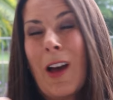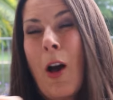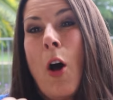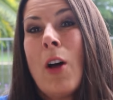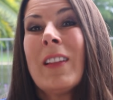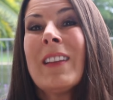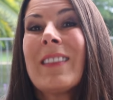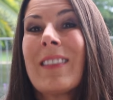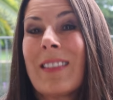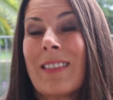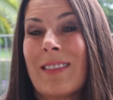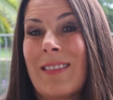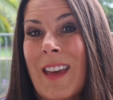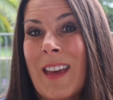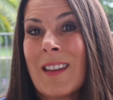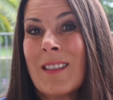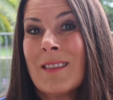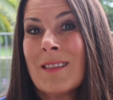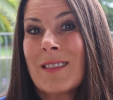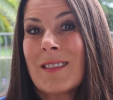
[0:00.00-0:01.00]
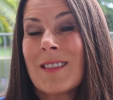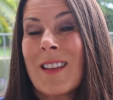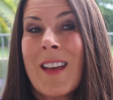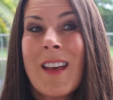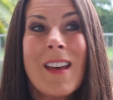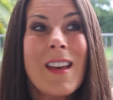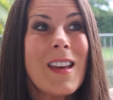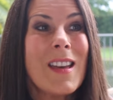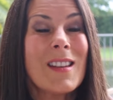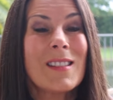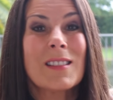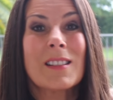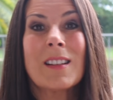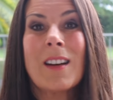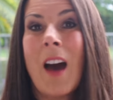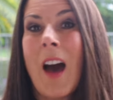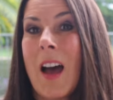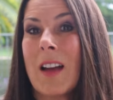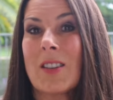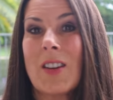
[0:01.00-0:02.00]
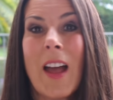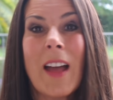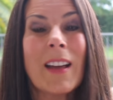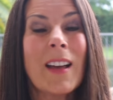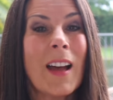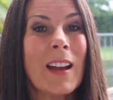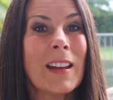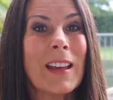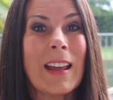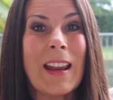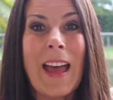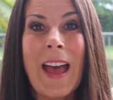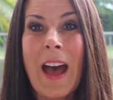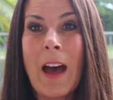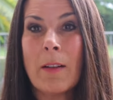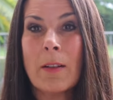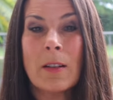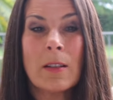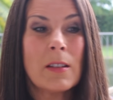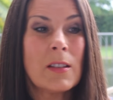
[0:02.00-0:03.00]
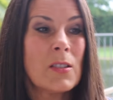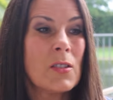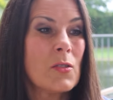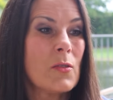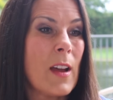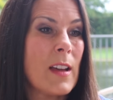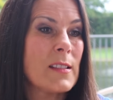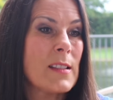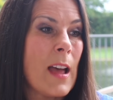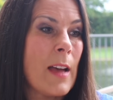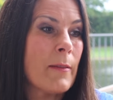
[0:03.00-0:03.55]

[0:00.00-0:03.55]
all it thinks is, gosh, I got to get out of this stress.